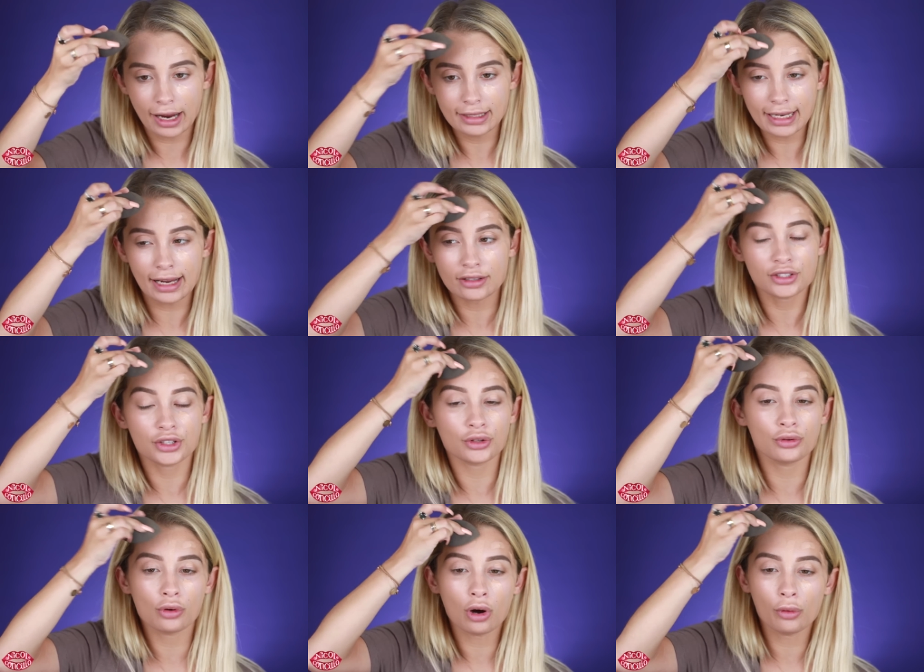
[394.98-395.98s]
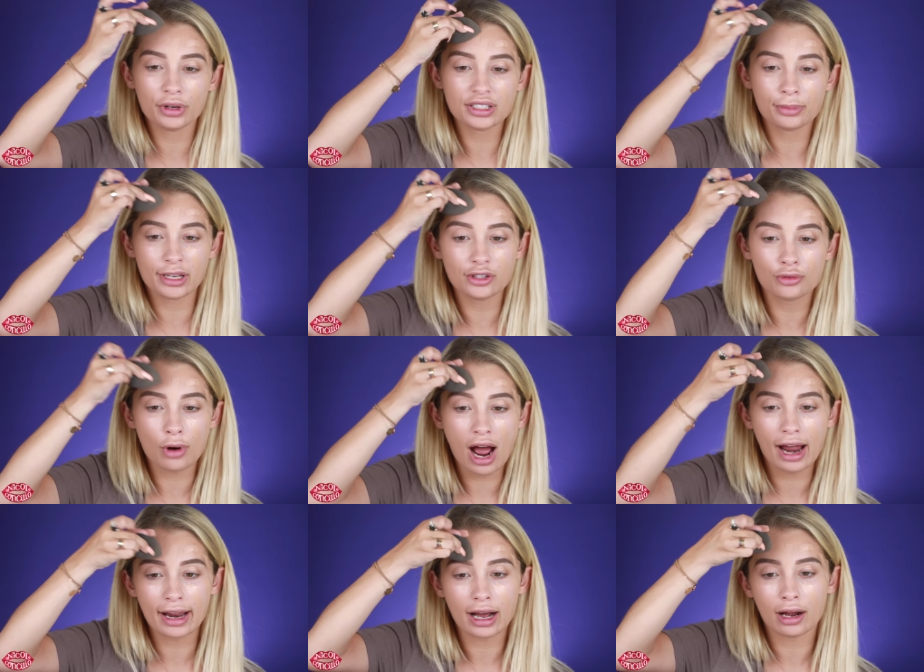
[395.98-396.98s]
I tend to always be
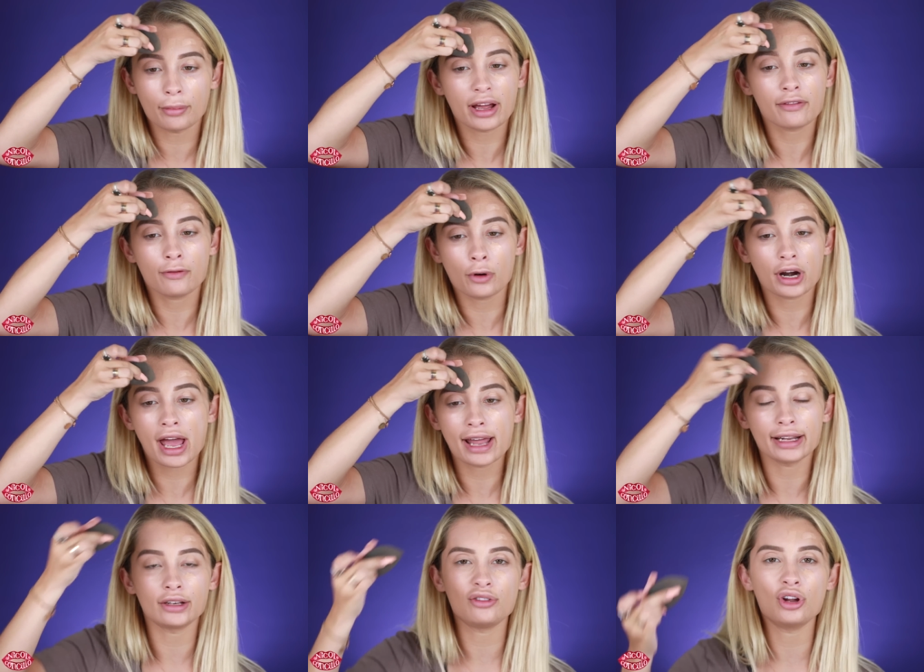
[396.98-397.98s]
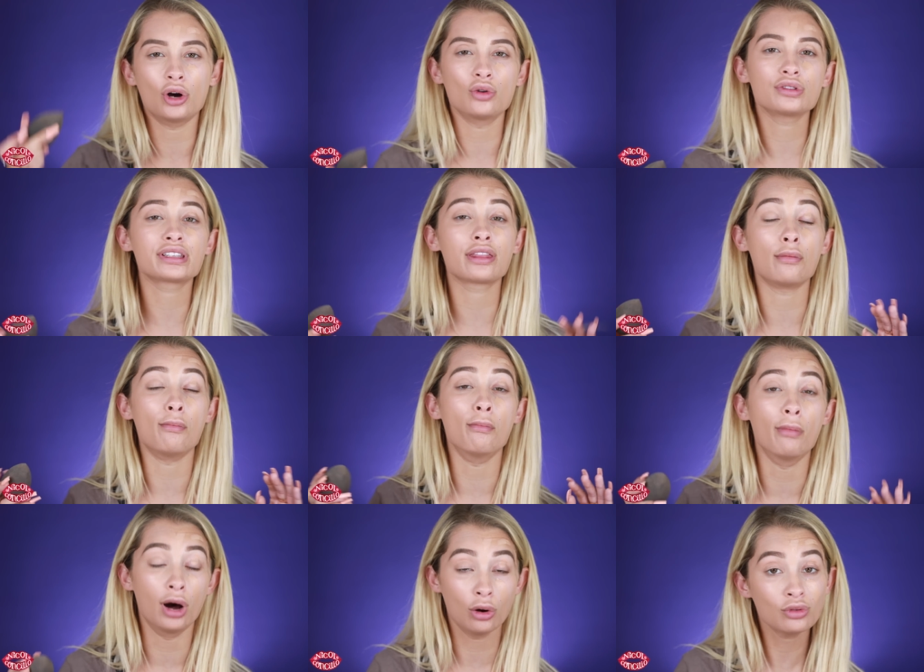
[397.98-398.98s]
dry on my forehead and nose the
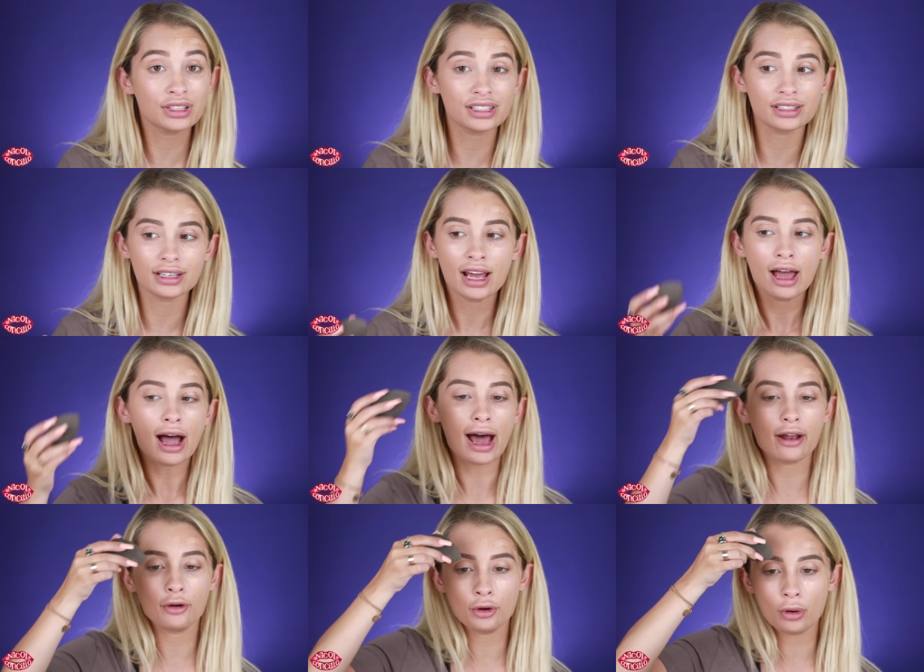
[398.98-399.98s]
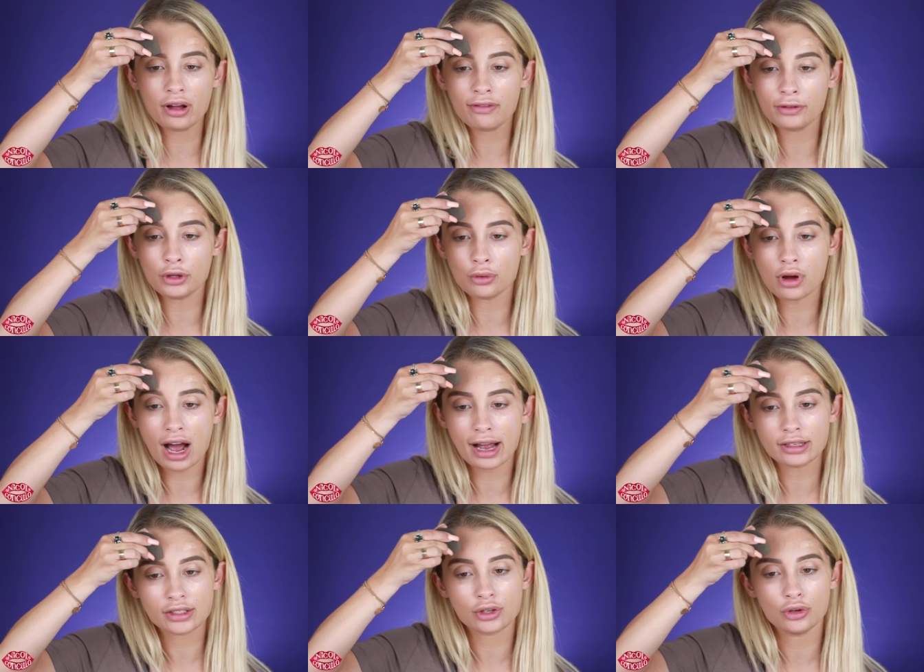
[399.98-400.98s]
most. I don't know if you
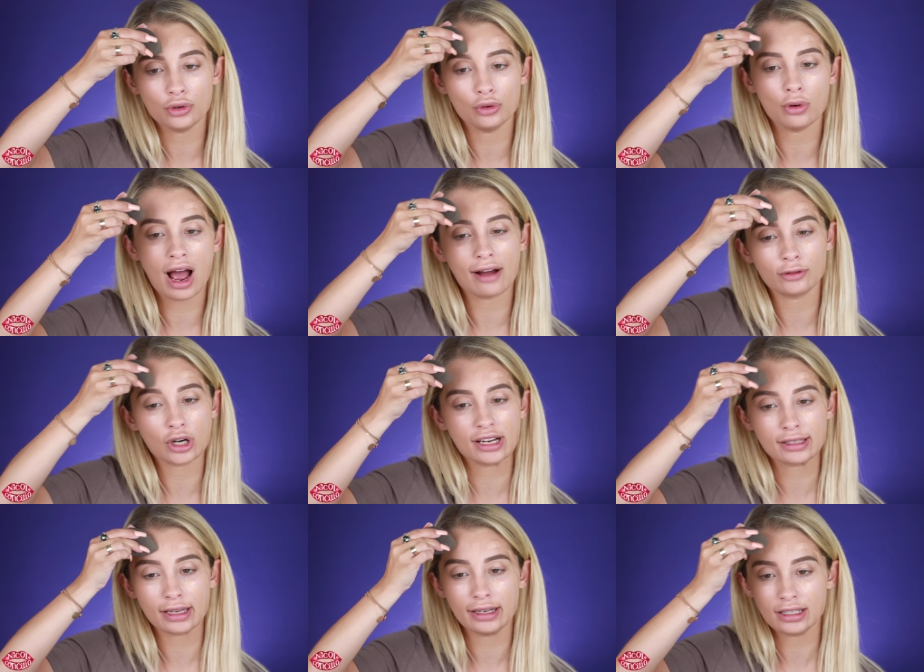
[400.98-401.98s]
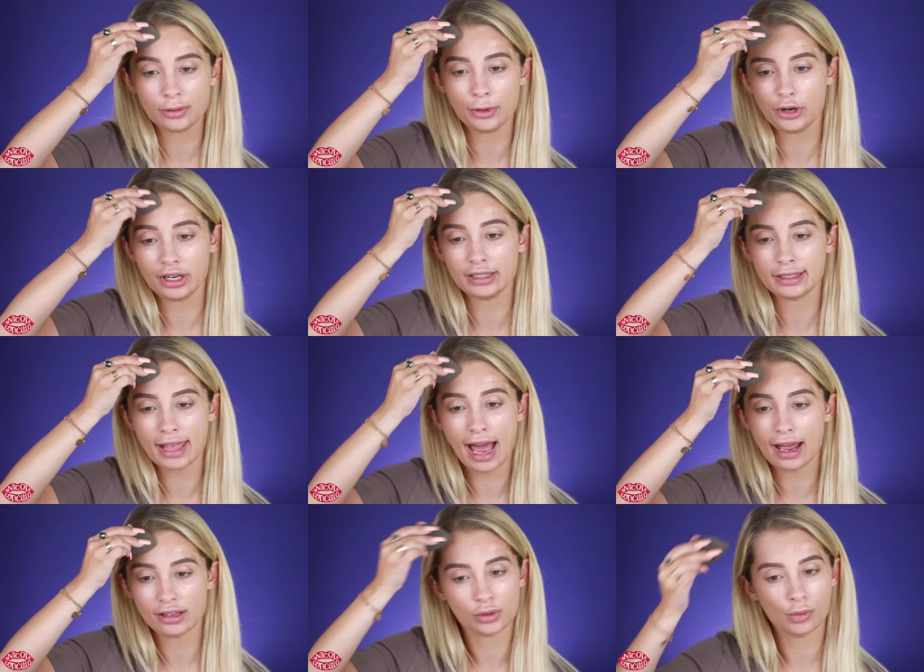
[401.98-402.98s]
guys who have dry skin experience
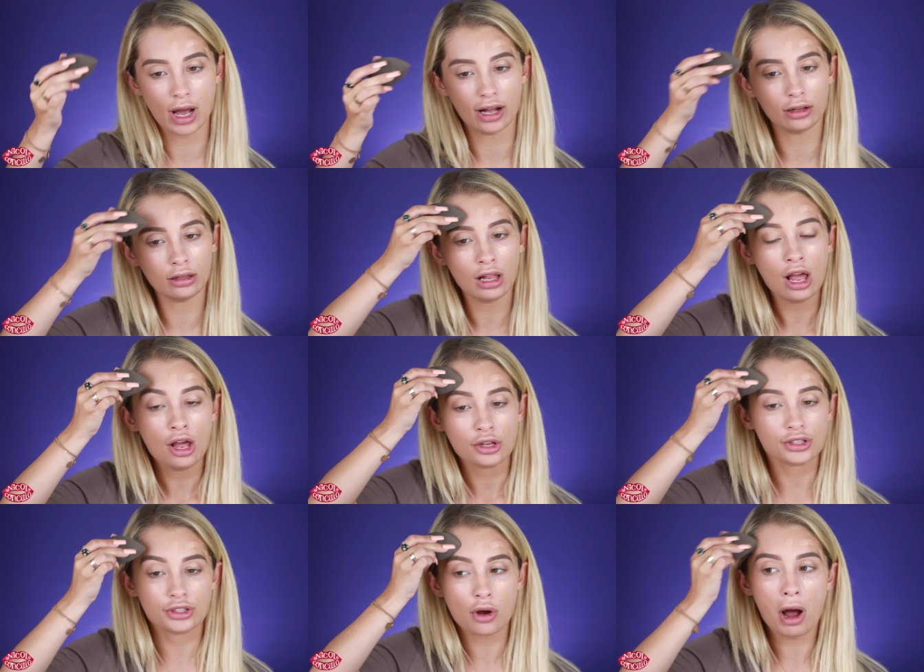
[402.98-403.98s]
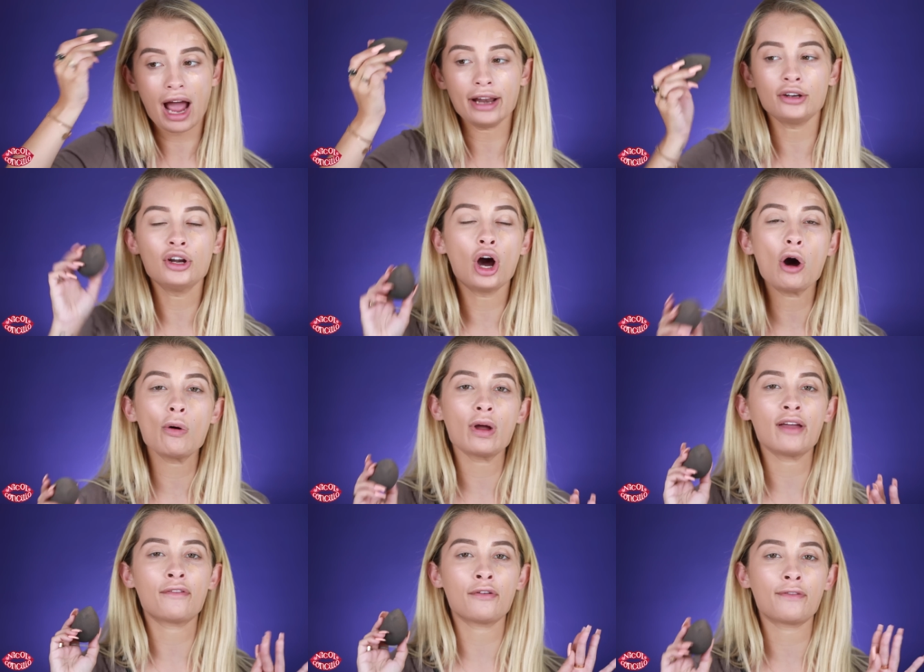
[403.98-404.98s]
that as well. So I know
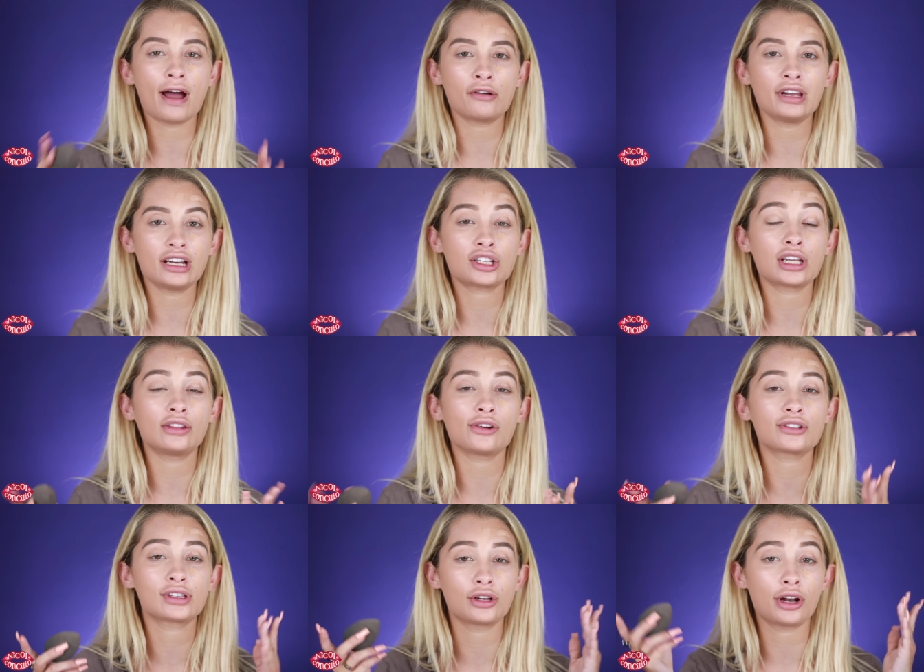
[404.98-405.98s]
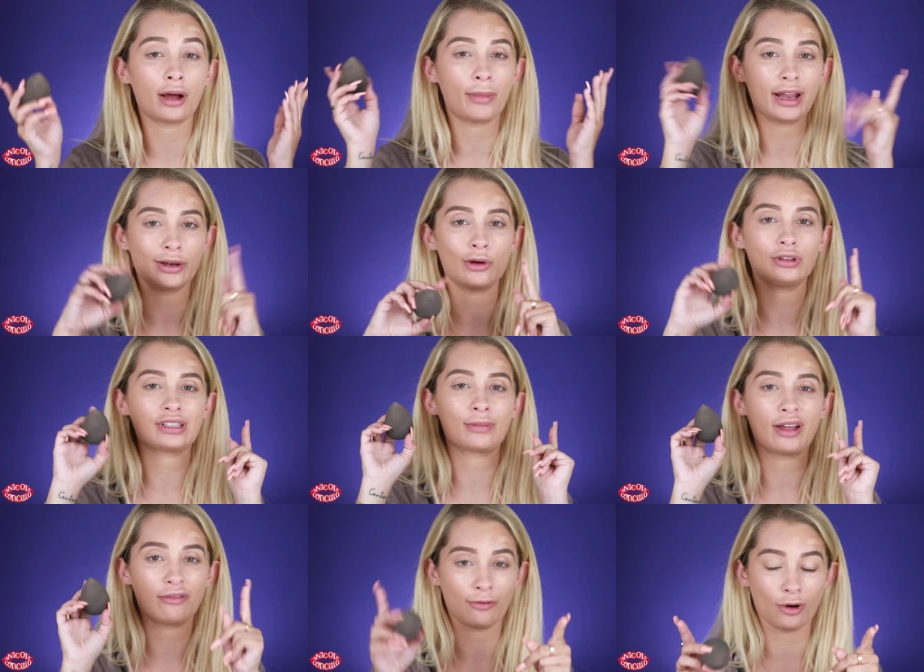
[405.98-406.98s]
if a foundation looks good on my nose
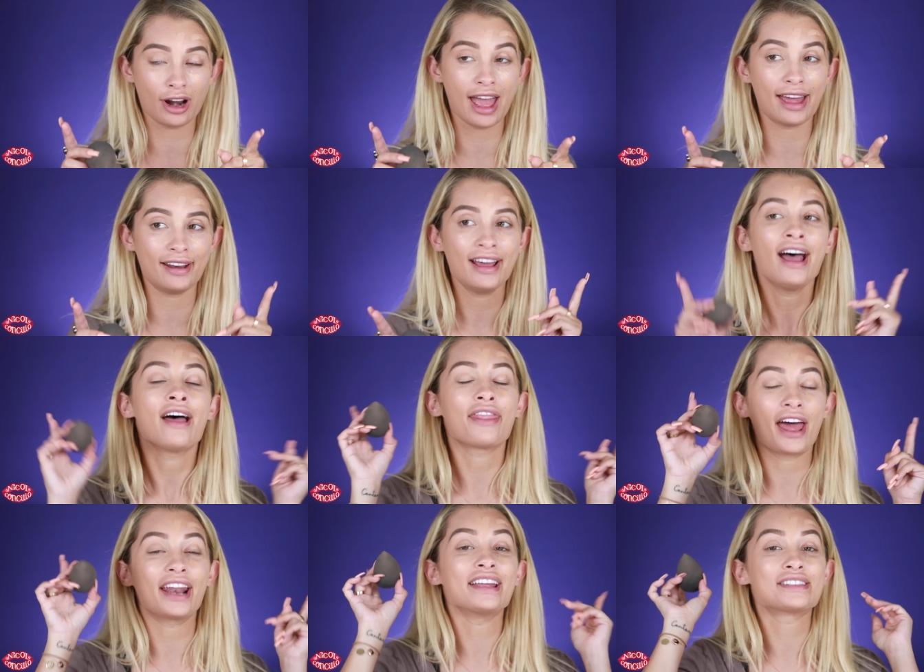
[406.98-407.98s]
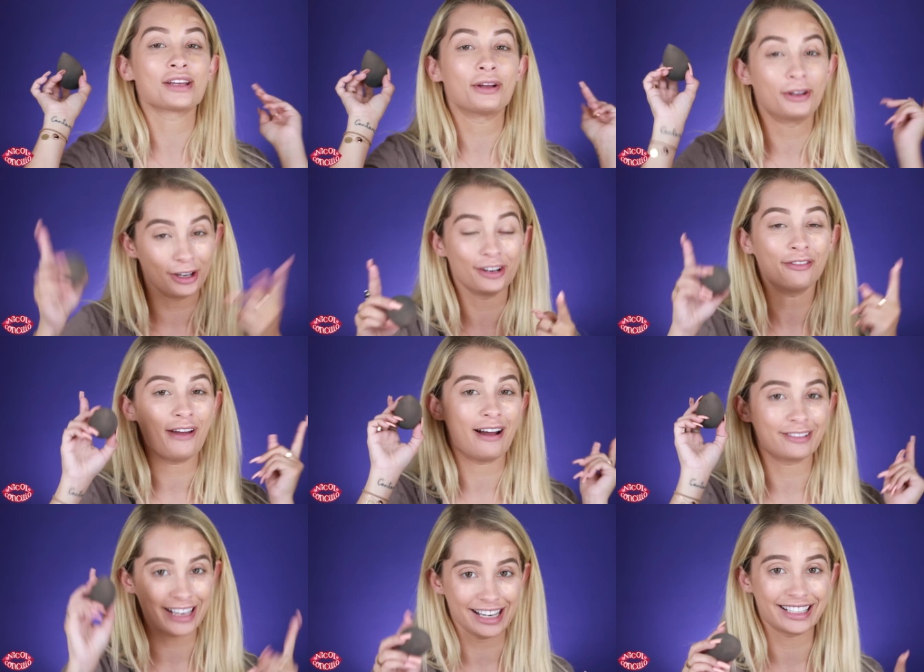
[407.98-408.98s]
and my forehead, that it's a good
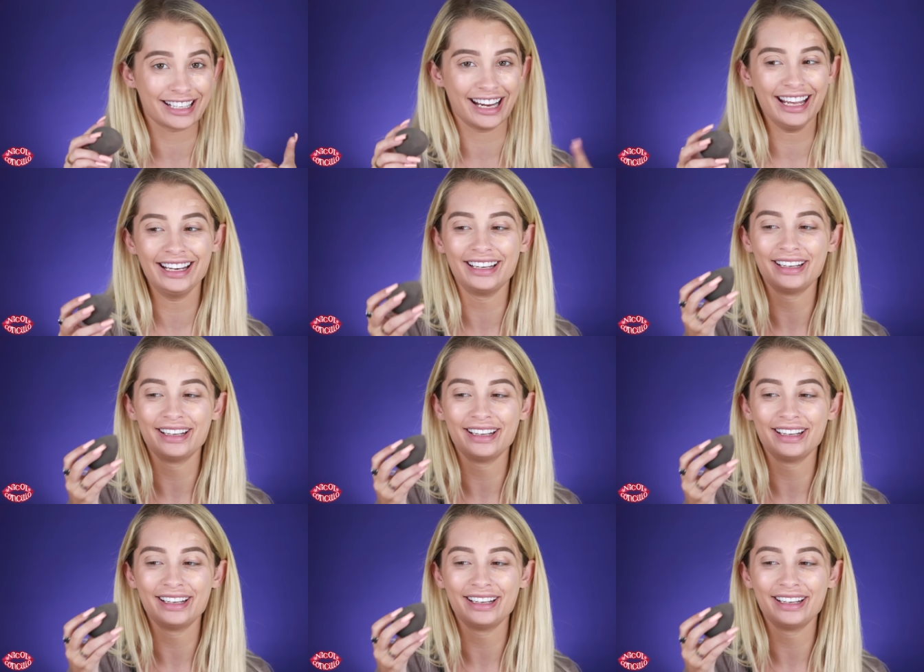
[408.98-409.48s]
foundation.